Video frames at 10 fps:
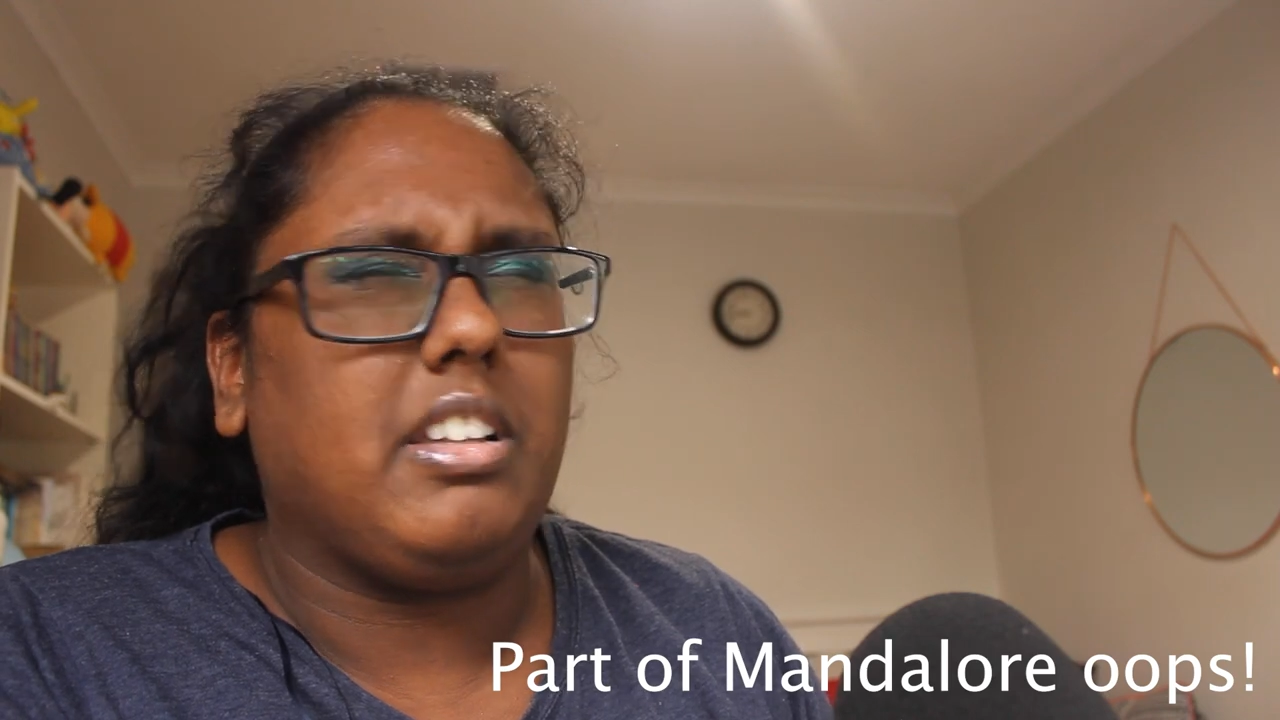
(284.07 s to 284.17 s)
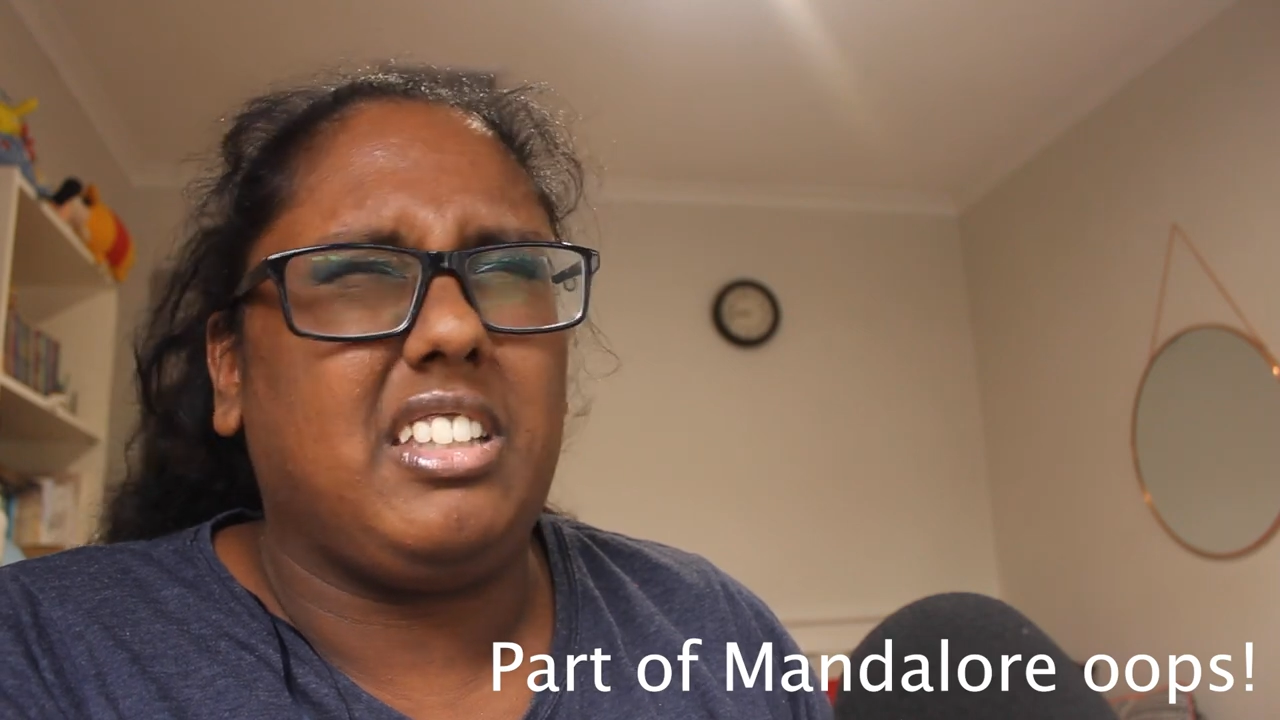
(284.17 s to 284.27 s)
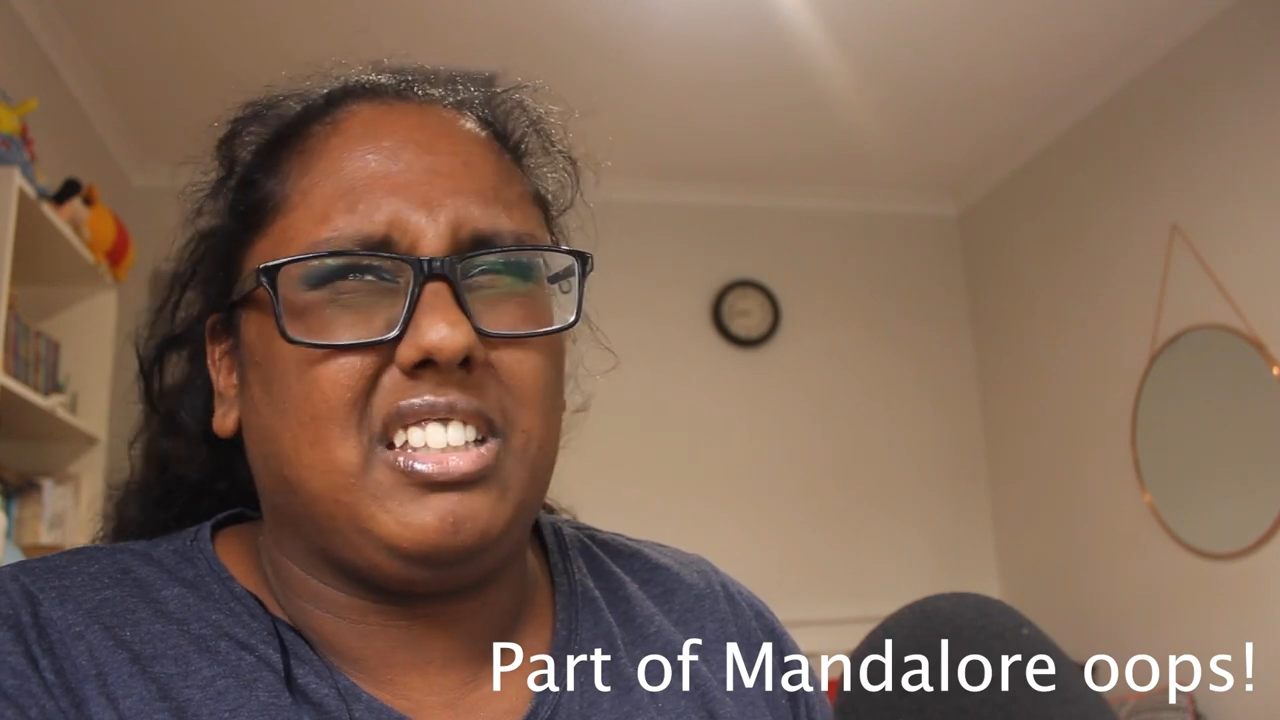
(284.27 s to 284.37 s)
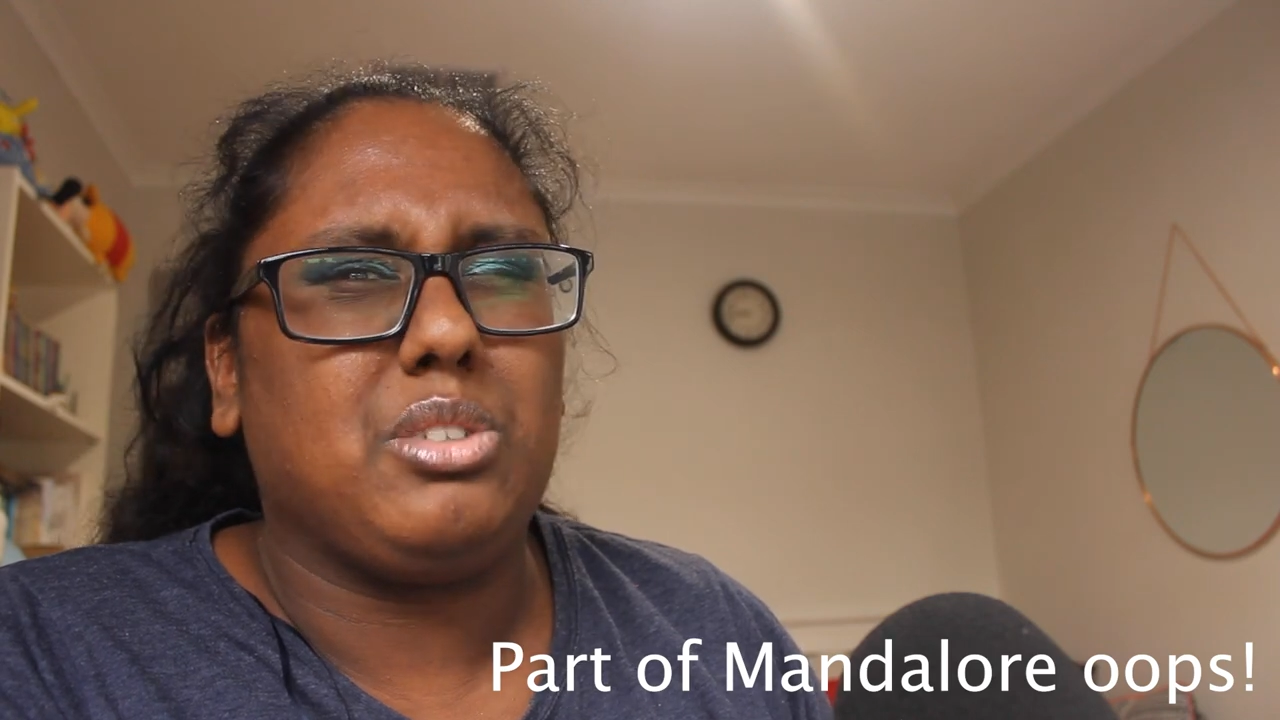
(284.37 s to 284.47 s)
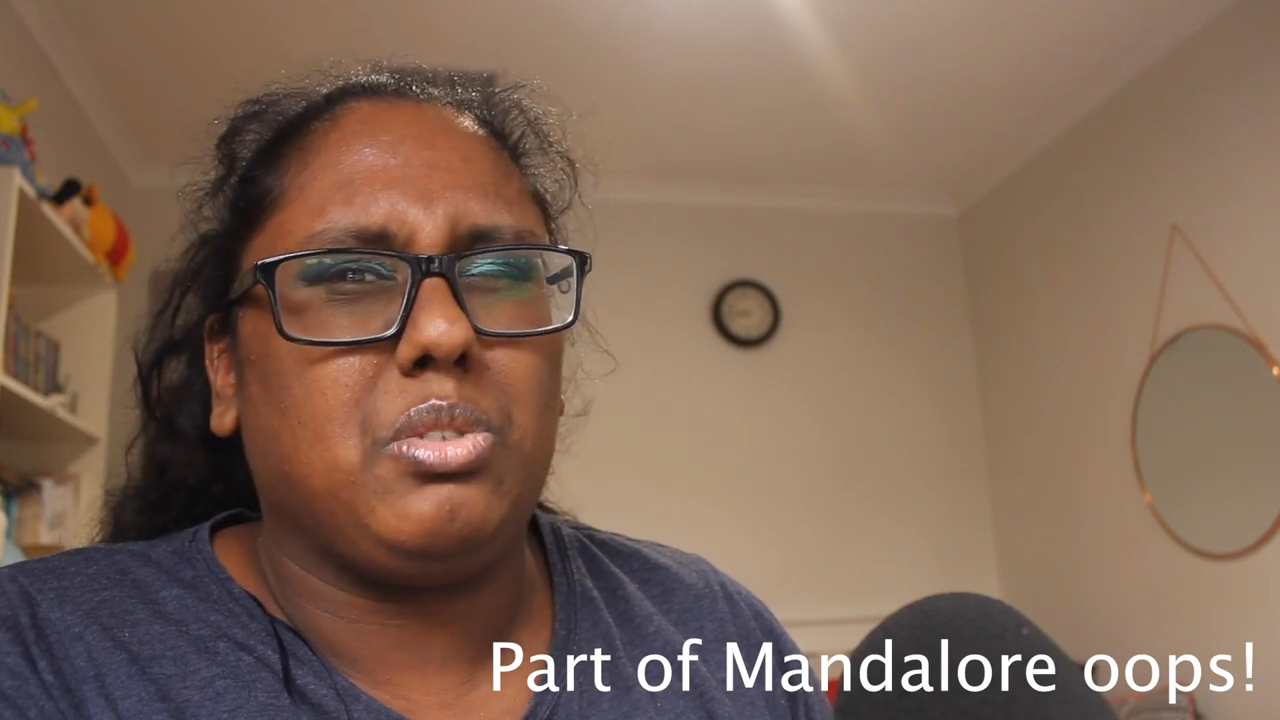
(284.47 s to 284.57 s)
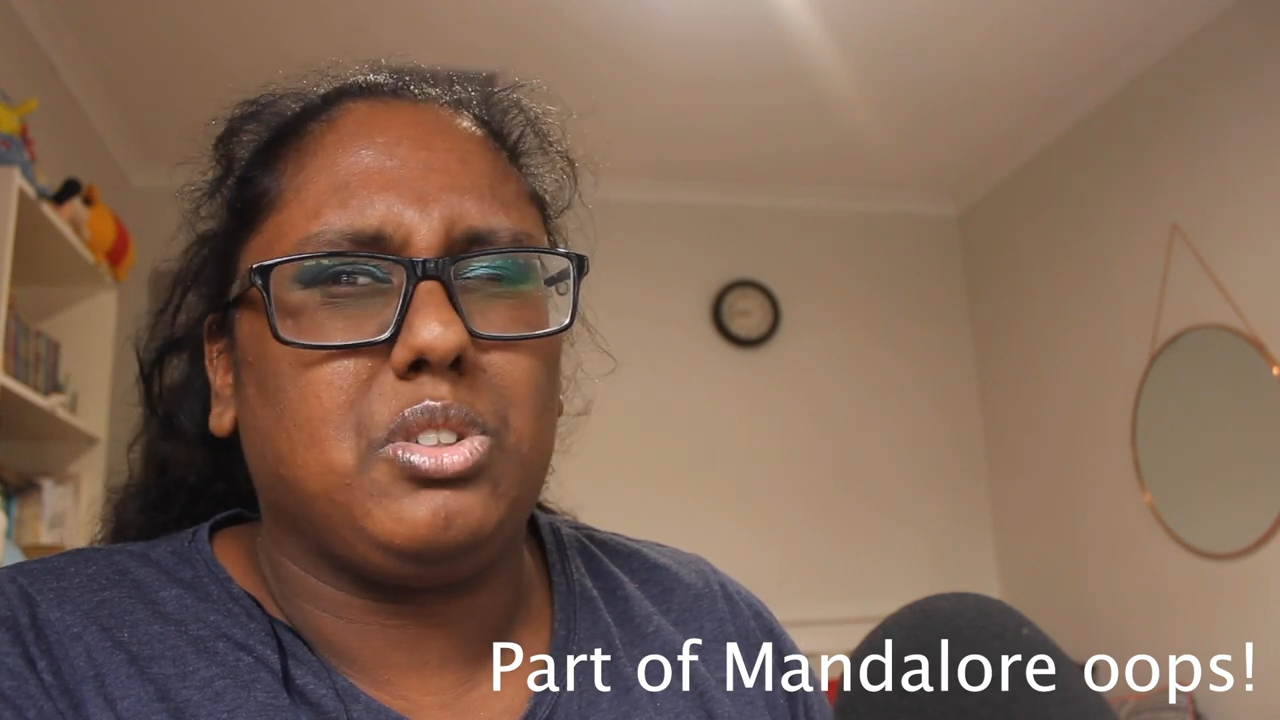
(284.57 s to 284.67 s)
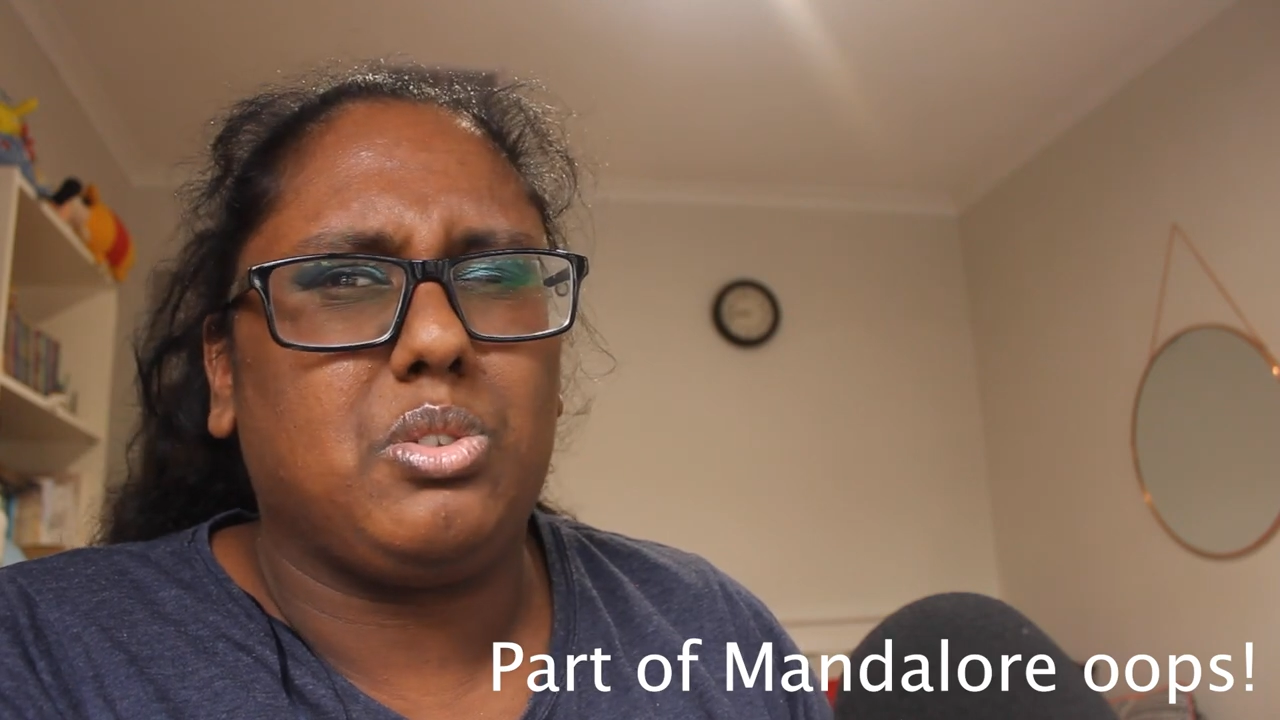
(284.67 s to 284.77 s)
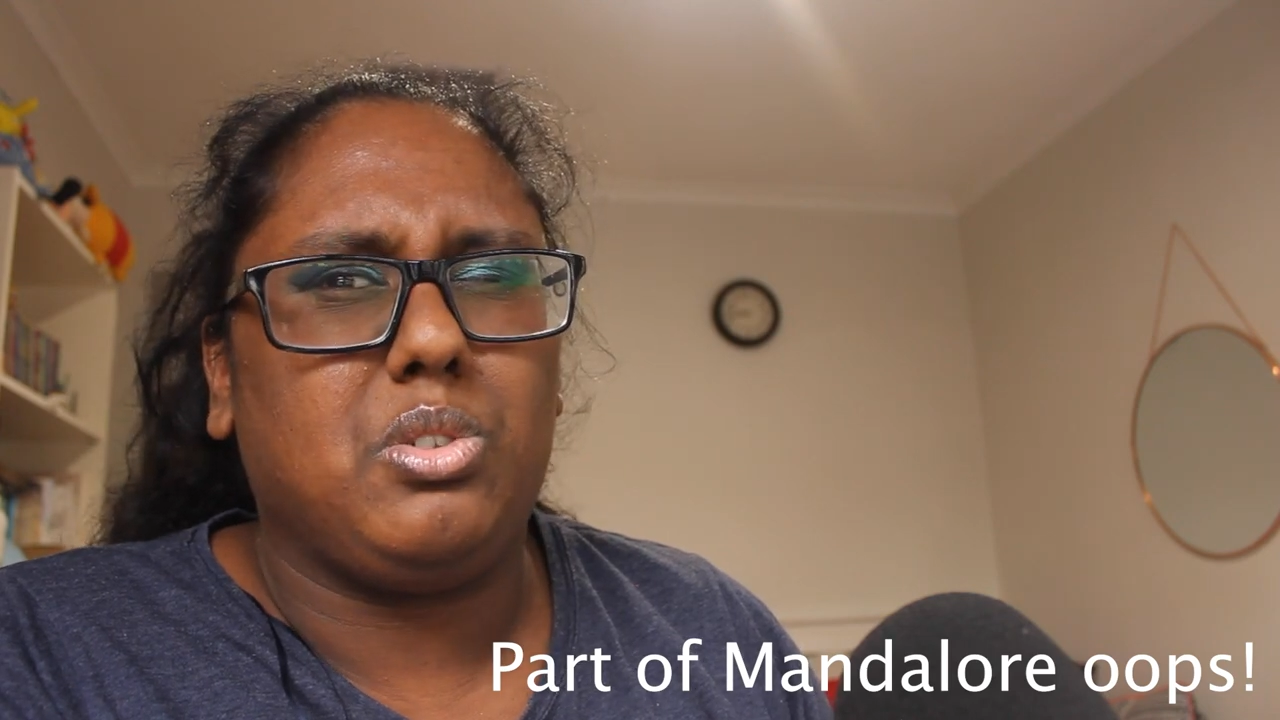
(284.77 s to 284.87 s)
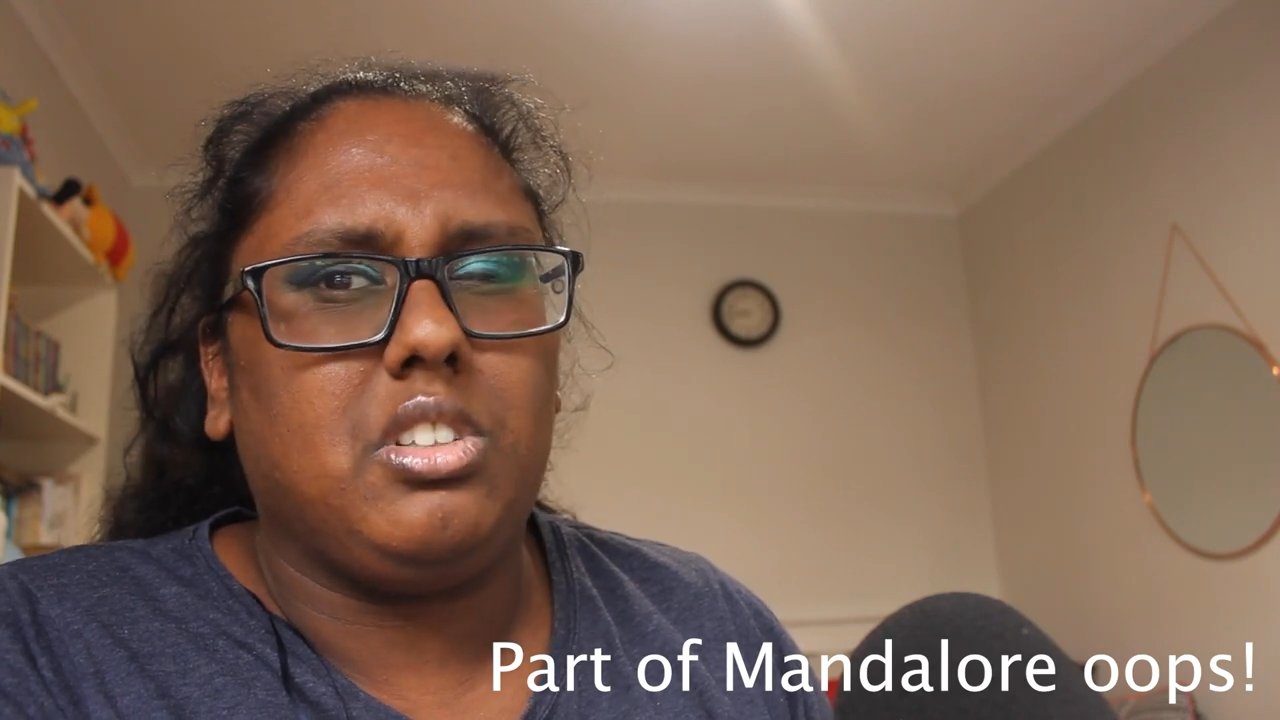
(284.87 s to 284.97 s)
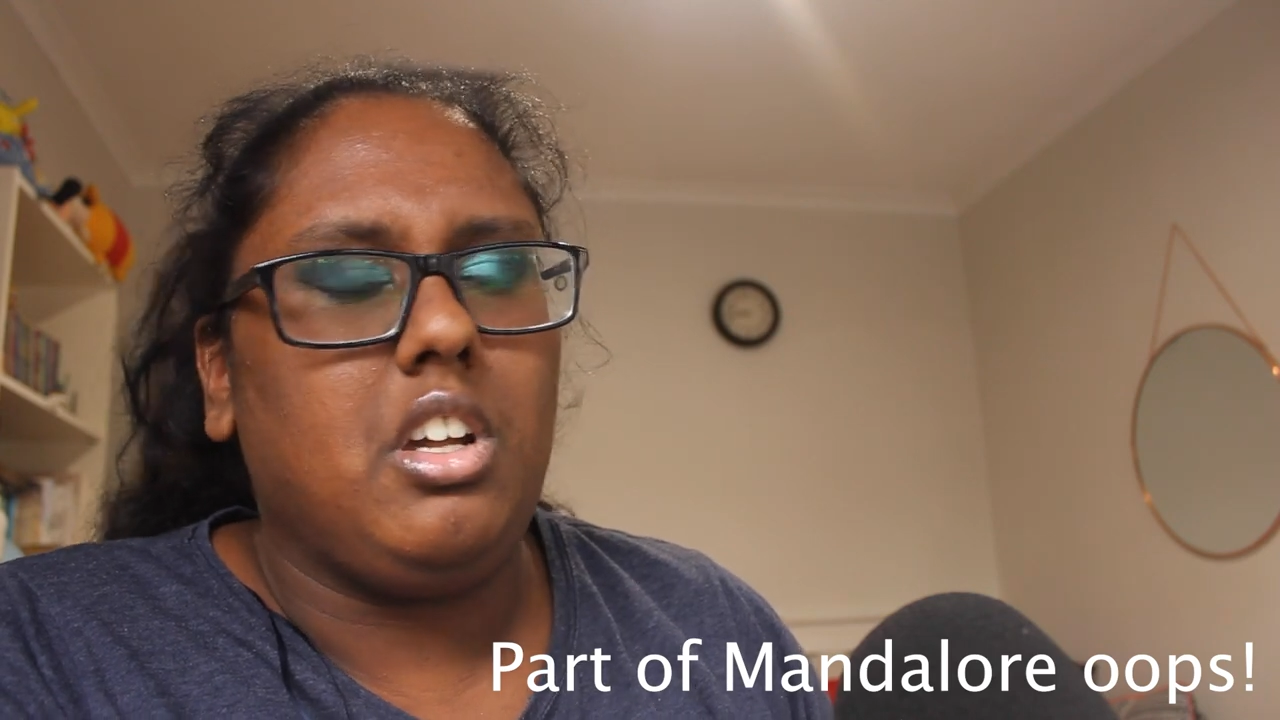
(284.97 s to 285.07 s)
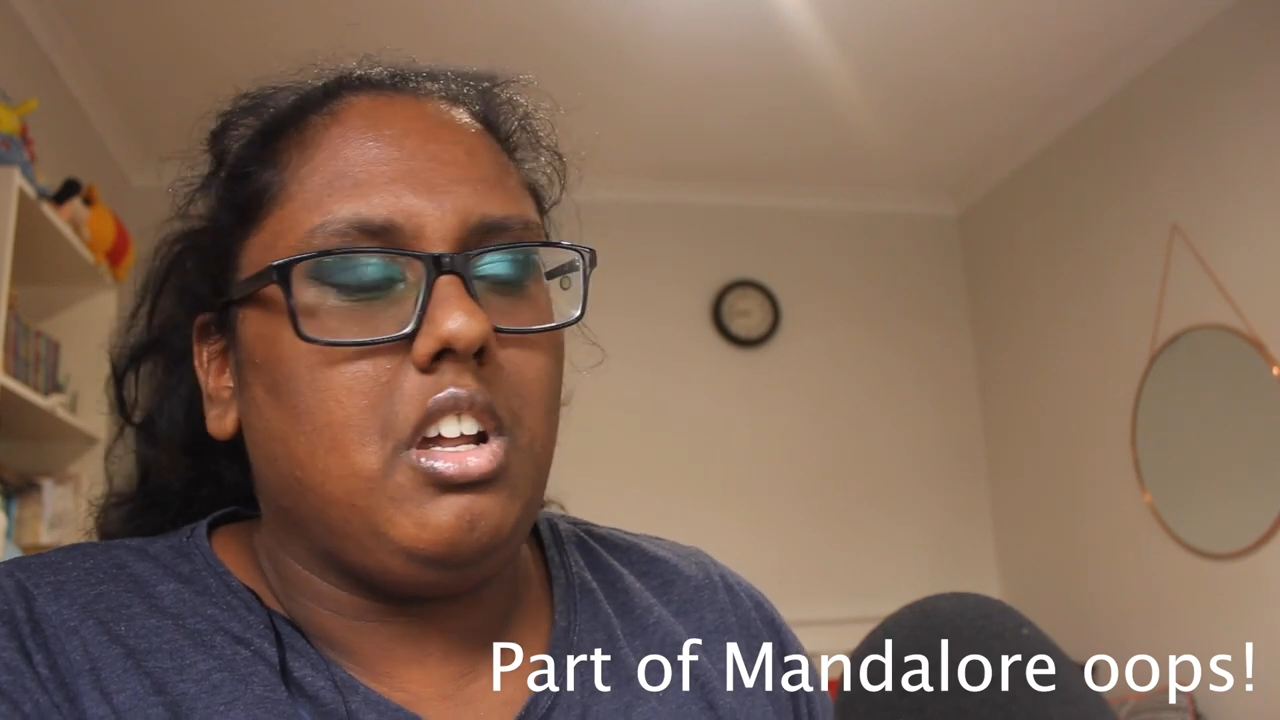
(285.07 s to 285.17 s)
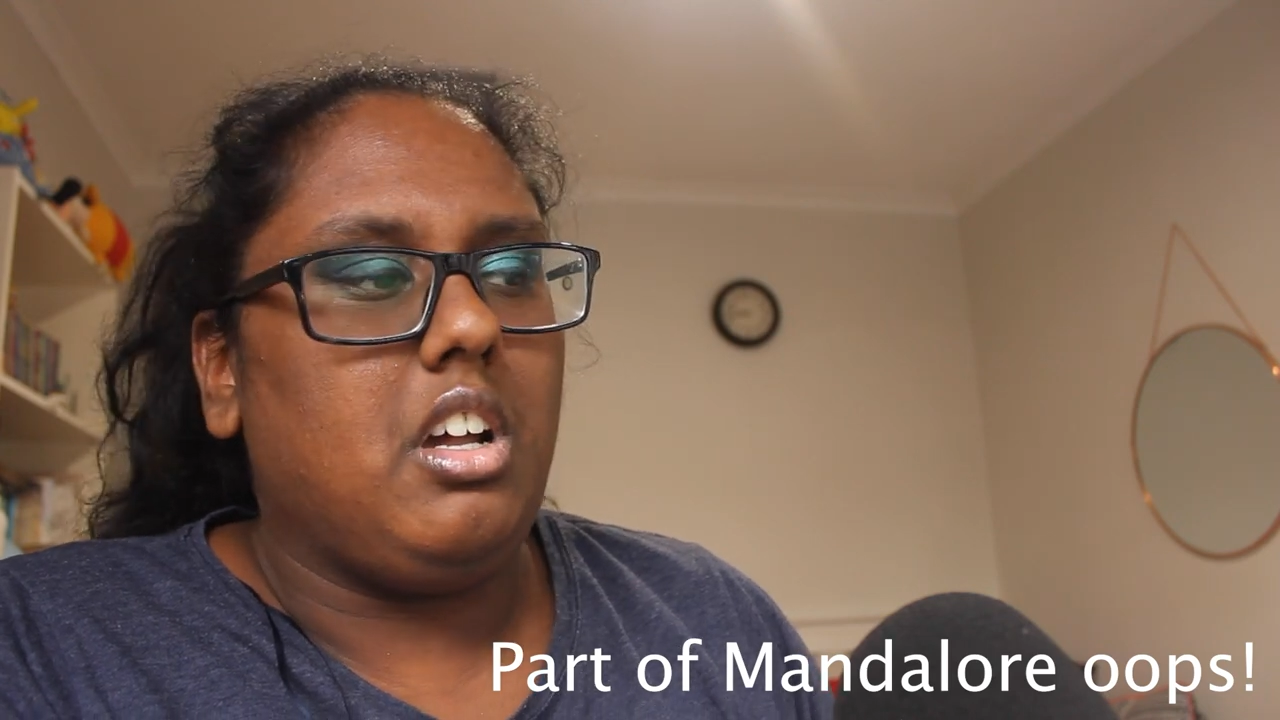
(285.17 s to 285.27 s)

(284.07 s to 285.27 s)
I think that's what it's called.